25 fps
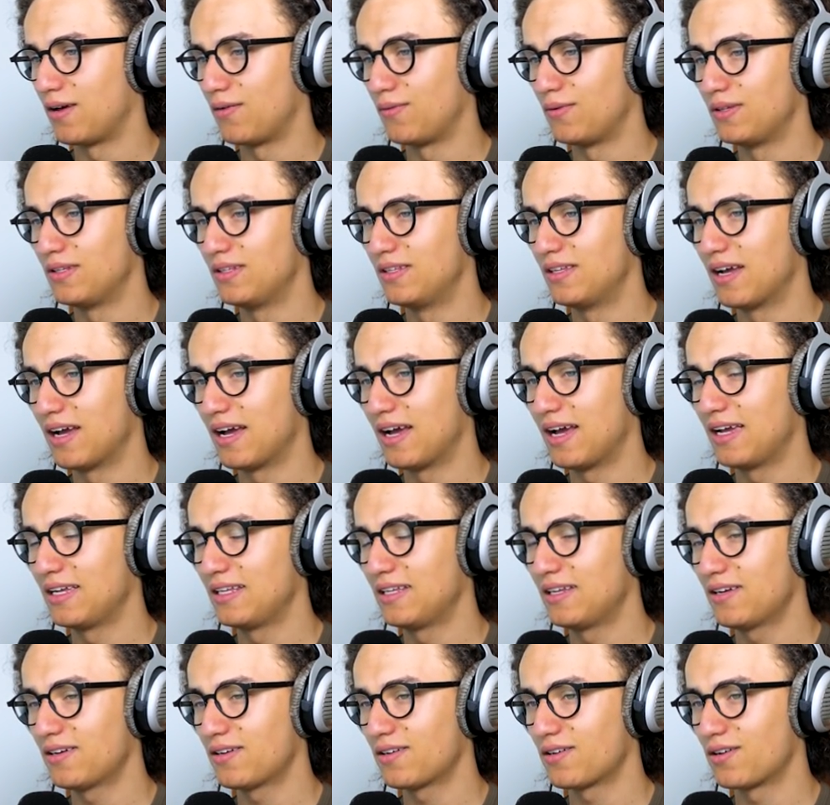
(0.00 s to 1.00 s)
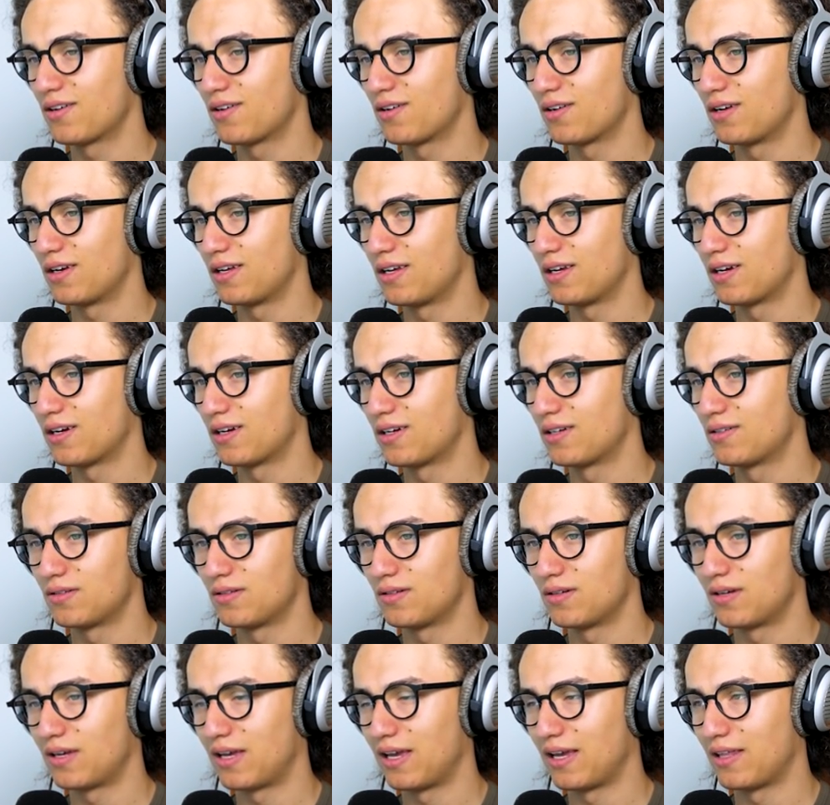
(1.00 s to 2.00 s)
We died here earlier.
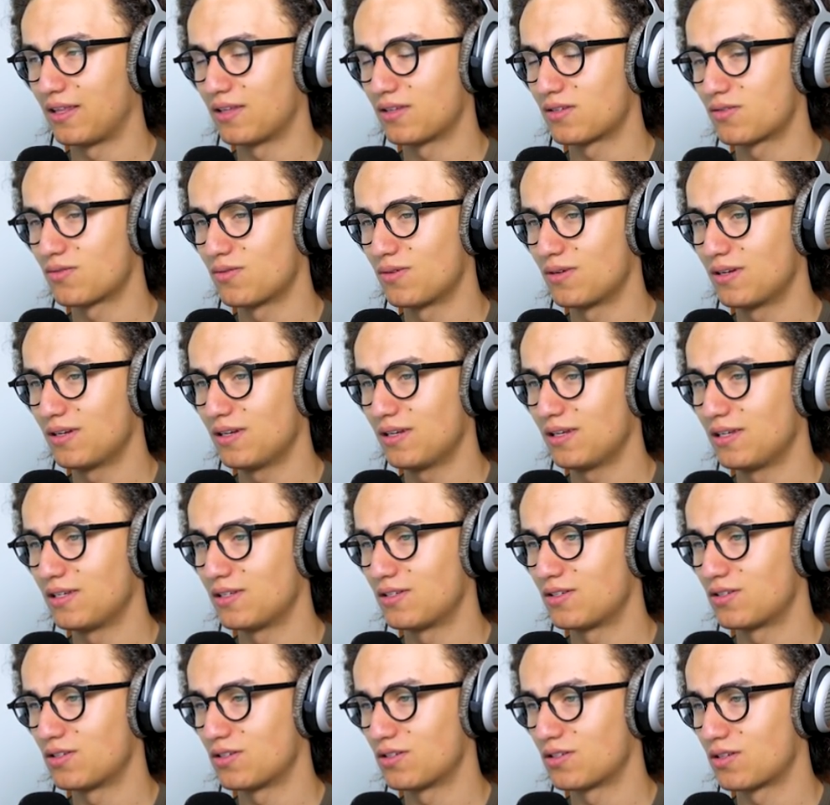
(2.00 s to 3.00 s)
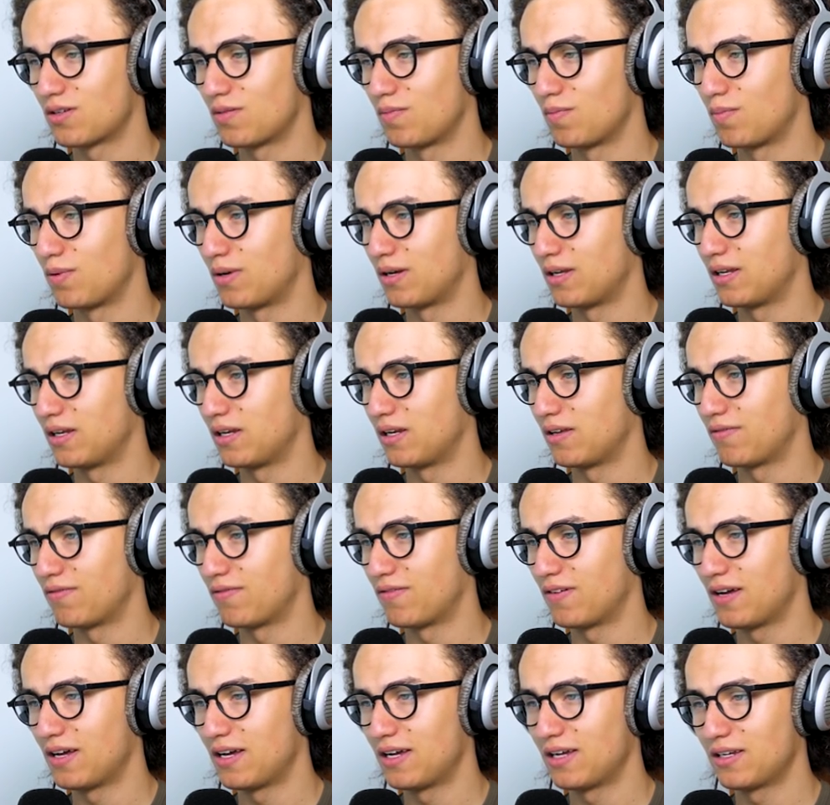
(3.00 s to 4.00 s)
Okay, this one is just completely
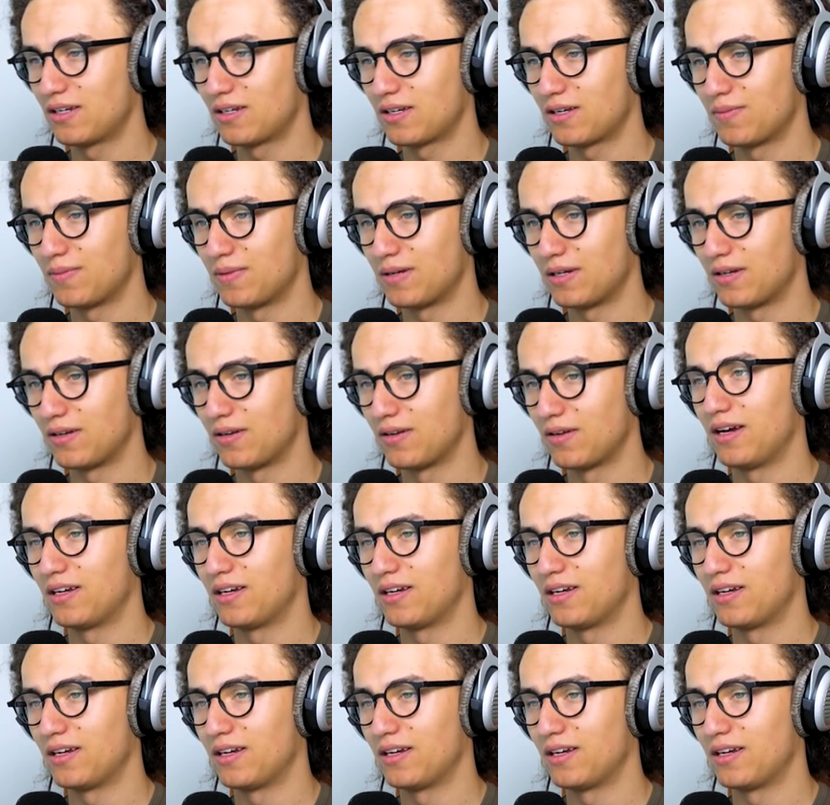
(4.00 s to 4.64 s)
fine. Come on.